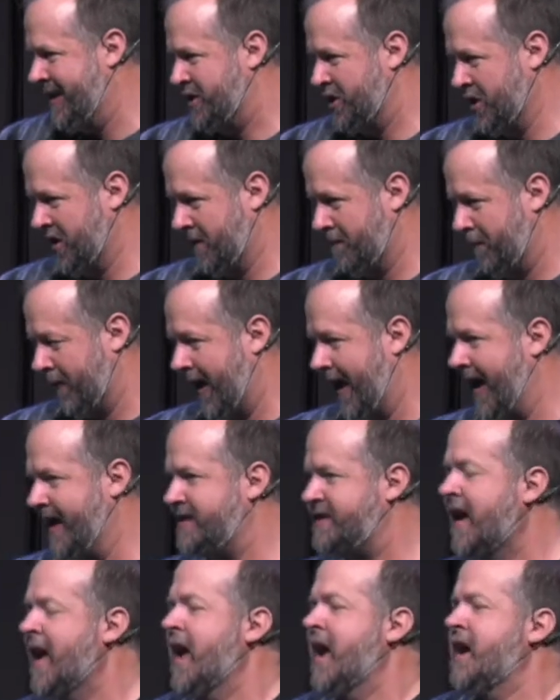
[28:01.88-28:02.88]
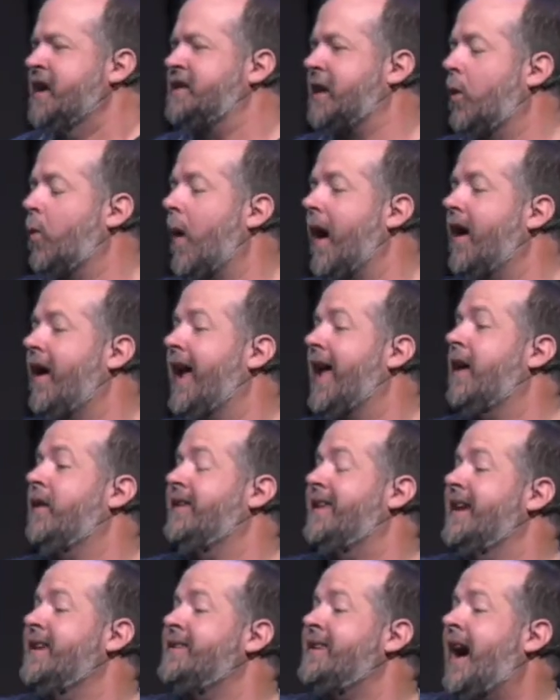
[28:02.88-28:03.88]
to the place to where it
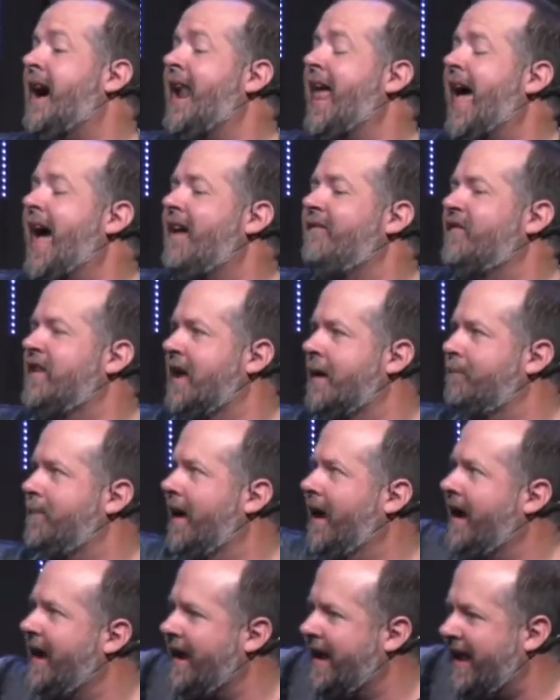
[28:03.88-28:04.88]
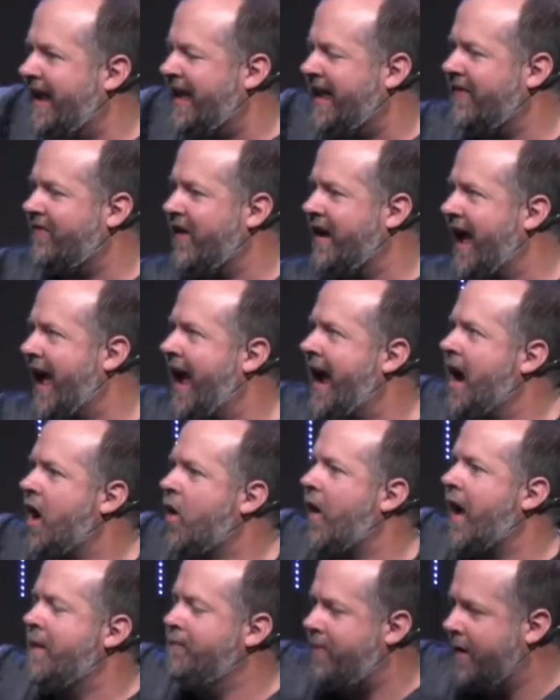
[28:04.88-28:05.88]
did not have the ability to get the air
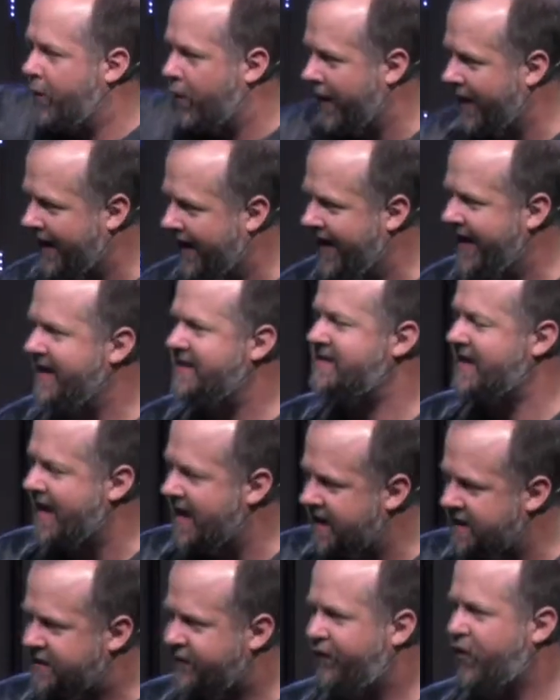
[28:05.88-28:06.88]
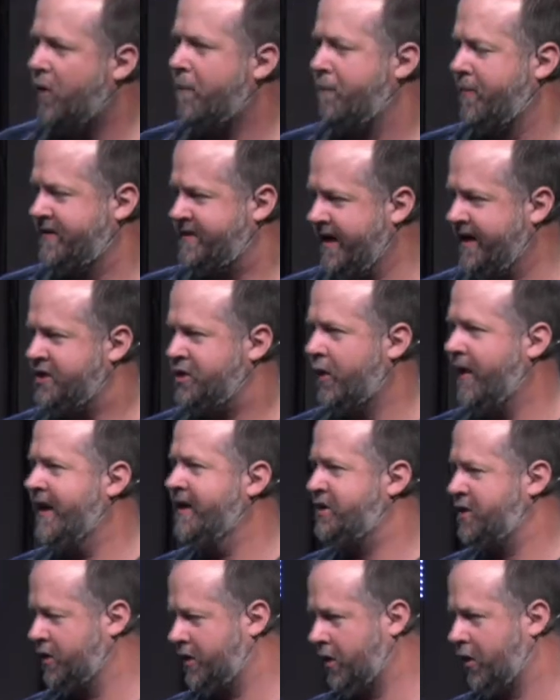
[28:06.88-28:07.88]
and be released in its full potential
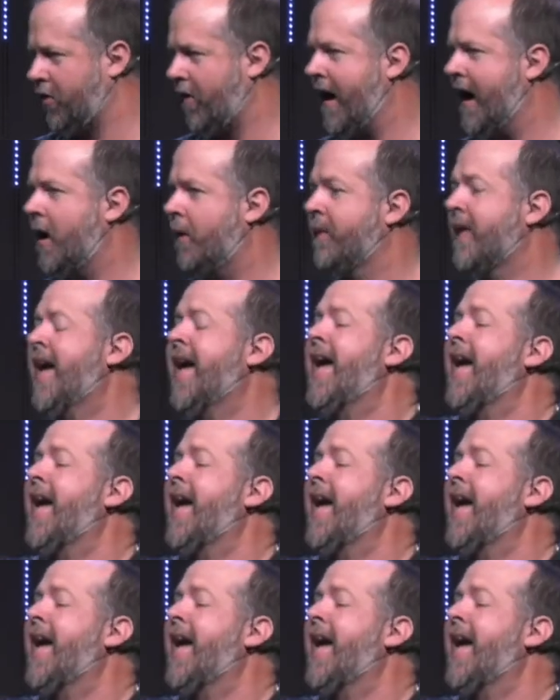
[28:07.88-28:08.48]
into the ground.